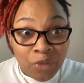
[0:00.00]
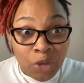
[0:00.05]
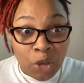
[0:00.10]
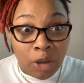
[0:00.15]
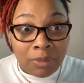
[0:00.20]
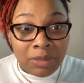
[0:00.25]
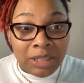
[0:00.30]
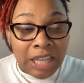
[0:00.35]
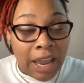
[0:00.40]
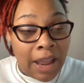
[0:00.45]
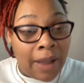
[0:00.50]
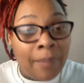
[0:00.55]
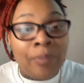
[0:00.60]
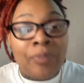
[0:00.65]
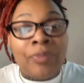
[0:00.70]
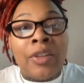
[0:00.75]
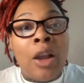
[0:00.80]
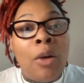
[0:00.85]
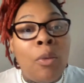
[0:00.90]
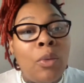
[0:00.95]
You know what I'm saying?
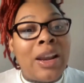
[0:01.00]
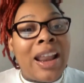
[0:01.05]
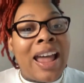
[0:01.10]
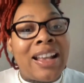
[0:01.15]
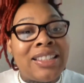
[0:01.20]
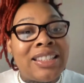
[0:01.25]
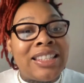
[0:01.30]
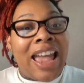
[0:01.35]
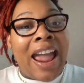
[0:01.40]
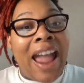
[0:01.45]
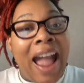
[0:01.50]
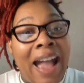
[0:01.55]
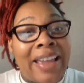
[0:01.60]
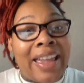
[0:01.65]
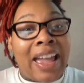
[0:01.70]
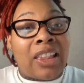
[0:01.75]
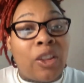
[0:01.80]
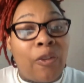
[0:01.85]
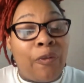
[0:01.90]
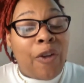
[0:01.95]
When I say I
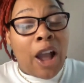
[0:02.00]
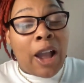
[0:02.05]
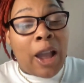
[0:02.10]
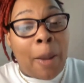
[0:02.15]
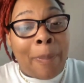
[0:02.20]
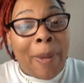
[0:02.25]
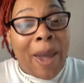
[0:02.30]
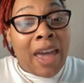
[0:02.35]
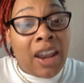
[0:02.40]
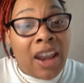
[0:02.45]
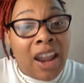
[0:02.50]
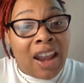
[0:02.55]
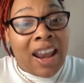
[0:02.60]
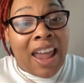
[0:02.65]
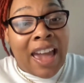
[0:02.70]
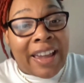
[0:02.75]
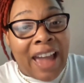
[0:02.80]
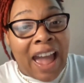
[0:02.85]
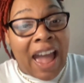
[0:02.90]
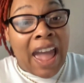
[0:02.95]
got the fuck up out of there
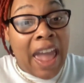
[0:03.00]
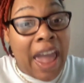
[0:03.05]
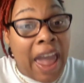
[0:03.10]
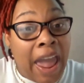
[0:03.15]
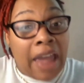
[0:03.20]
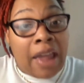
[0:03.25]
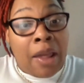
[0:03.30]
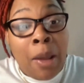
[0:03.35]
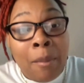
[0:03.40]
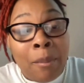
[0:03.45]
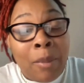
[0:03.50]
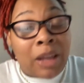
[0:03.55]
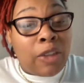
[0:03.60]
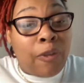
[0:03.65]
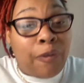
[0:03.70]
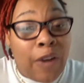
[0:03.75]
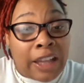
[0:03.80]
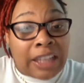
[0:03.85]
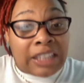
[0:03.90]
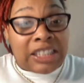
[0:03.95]
like I had
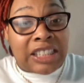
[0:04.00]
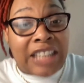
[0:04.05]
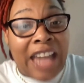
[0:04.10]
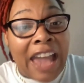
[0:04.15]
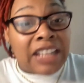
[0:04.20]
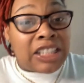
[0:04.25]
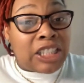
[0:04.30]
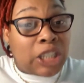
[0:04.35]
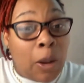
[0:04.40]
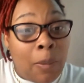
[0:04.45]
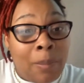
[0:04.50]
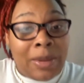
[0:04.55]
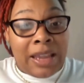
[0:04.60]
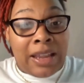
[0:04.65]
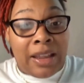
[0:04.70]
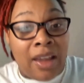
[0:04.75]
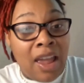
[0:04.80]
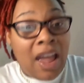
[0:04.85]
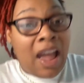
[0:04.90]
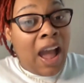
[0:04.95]
motherfucking skates on
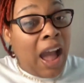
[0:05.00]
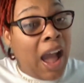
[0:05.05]
me,